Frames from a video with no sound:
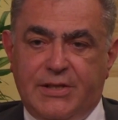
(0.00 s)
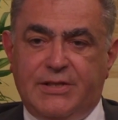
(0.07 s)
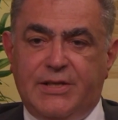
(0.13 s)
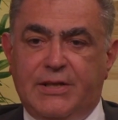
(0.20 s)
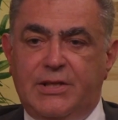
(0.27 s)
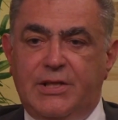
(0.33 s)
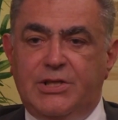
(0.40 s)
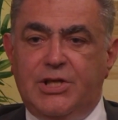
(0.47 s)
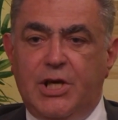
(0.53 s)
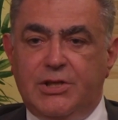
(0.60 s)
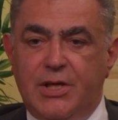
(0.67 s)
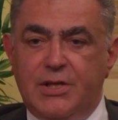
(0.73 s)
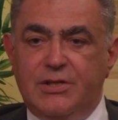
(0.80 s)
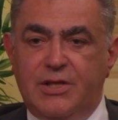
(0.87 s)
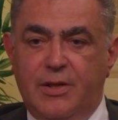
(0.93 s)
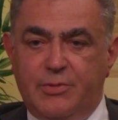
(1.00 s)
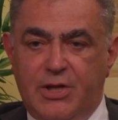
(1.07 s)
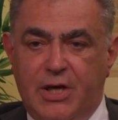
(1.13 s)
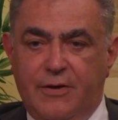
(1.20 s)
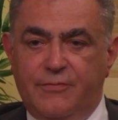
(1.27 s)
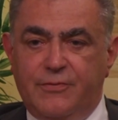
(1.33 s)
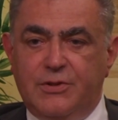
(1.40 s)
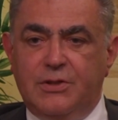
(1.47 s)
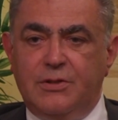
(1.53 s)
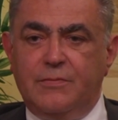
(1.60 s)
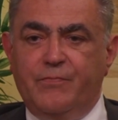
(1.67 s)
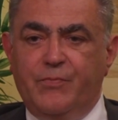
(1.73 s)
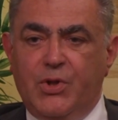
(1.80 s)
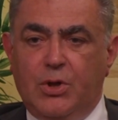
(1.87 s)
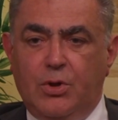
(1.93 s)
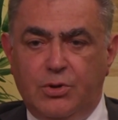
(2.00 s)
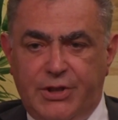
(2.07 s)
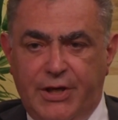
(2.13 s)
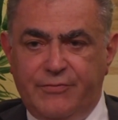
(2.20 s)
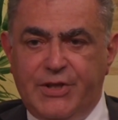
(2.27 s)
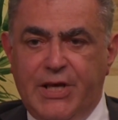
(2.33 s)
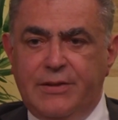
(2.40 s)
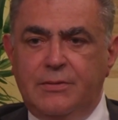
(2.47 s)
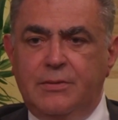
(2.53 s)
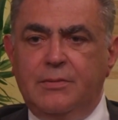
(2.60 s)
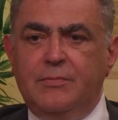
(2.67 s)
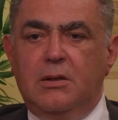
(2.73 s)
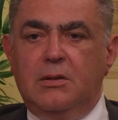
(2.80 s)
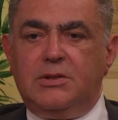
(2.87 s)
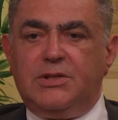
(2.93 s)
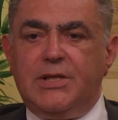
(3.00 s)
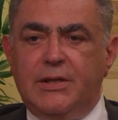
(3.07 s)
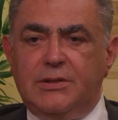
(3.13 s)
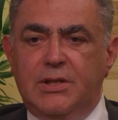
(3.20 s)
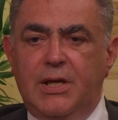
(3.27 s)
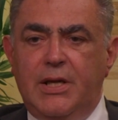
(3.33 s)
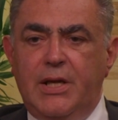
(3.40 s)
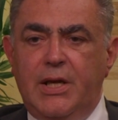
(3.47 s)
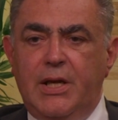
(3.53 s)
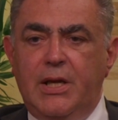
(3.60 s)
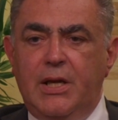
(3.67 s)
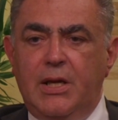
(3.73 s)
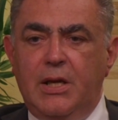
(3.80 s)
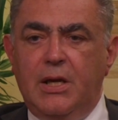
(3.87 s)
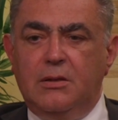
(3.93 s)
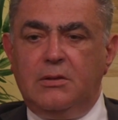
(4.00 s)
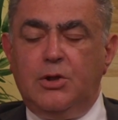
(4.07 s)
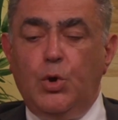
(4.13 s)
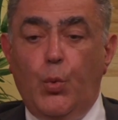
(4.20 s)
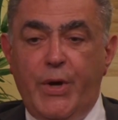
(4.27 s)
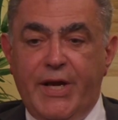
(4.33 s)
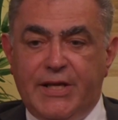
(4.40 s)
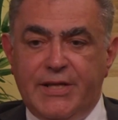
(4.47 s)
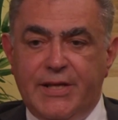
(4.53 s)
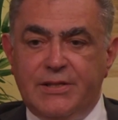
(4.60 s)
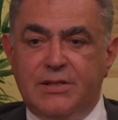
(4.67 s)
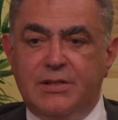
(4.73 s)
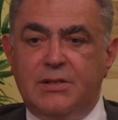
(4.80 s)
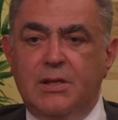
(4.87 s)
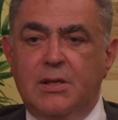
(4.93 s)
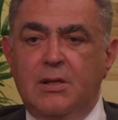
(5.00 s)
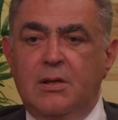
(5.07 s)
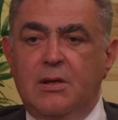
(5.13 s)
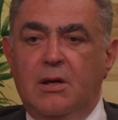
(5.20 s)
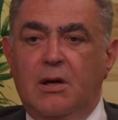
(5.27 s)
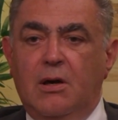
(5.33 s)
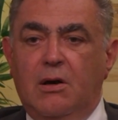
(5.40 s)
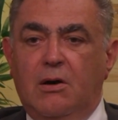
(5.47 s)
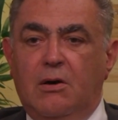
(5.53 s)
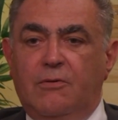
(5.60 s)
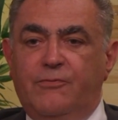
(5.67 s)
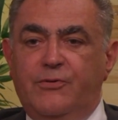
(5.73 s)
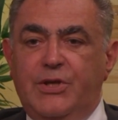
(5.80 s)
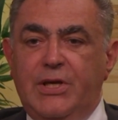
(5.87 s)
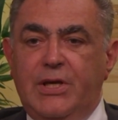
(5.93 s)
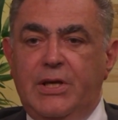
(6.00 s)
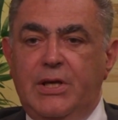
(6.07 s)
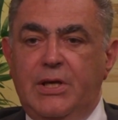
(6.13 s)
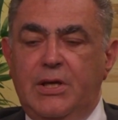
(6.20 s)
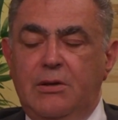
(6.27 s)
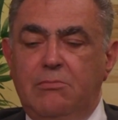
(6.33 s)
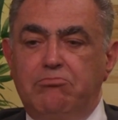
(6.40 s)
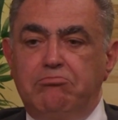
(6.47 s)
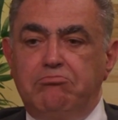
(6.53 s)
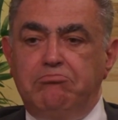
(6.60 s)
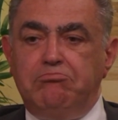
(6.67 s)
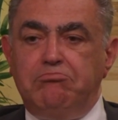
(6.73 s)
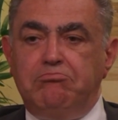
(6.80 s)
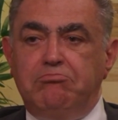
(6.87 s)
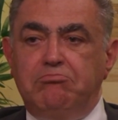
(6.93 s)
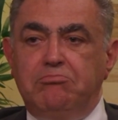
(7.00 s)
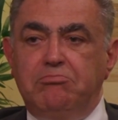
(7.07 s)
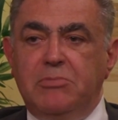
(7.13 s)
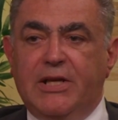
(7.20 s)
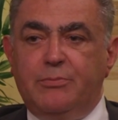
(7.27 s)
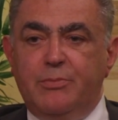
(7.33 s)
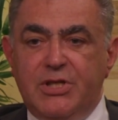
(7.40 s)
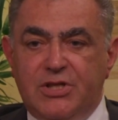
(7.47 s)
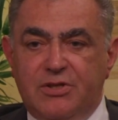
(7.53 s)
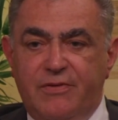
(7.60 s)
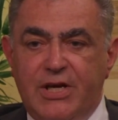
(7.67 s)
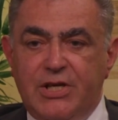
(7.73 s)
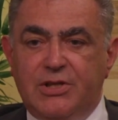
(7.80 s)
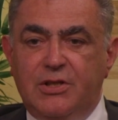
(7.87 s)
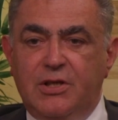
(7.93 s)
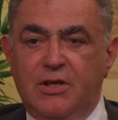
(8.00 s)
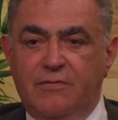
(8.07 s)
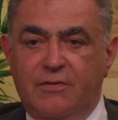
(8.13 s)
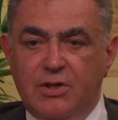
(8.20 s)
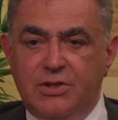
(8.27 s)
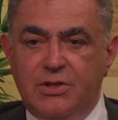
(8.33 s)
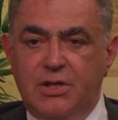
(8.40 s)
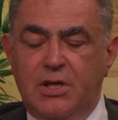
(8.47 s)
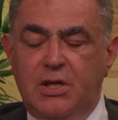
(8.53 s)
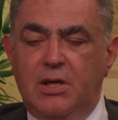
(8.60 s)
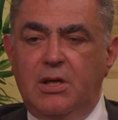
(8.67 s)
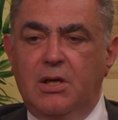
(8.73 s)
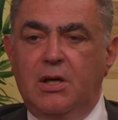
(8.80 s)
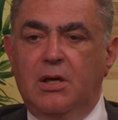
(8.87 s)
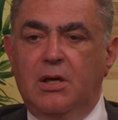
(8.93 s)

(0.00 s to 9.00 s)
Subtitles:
that the Chechens themselves could have done. Certainly the weakness of the administration in Grozny,